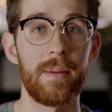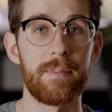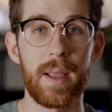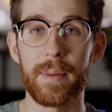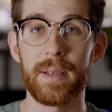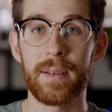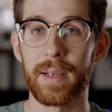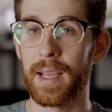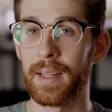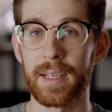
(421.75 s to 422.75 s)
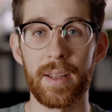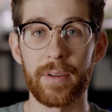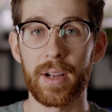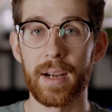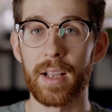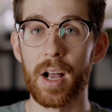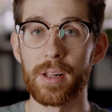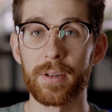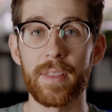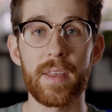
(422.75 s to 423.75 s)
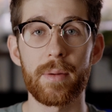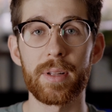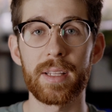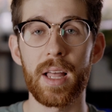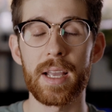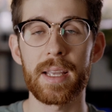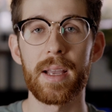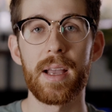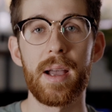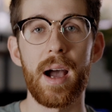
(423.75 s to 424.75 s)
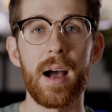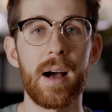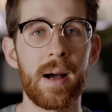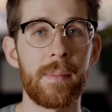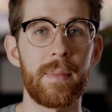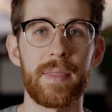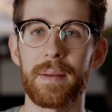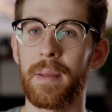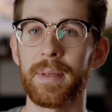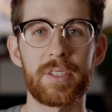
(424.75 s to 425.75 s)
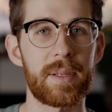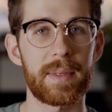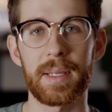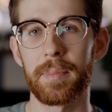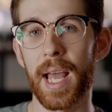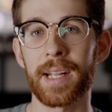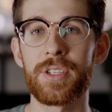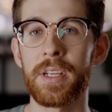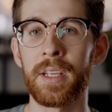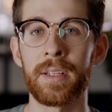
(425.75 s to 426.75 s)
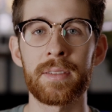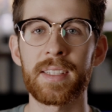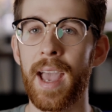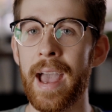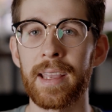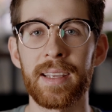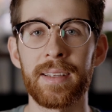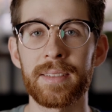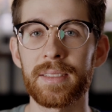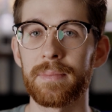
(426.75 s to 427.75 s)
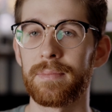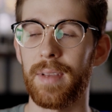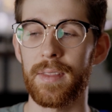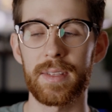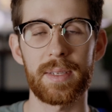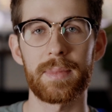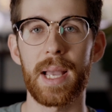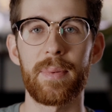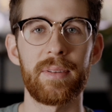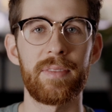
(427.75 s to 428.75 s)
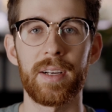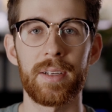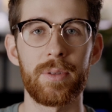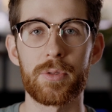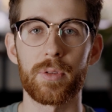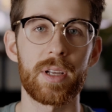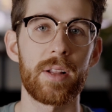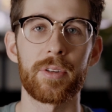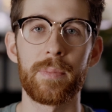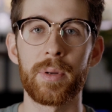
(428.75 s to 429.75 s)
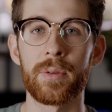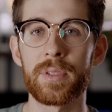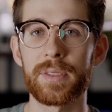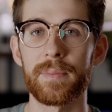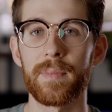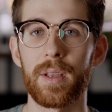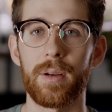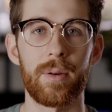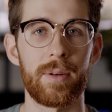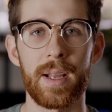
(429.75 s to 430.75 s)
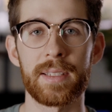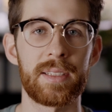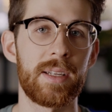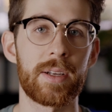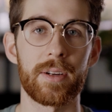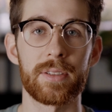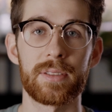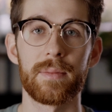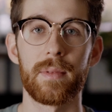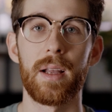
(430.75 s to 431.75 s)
maybe again like another kind of color that they really like, and then maybe just something like black jeans, khakis, and then some type of neutral colored boots or nice sneakers.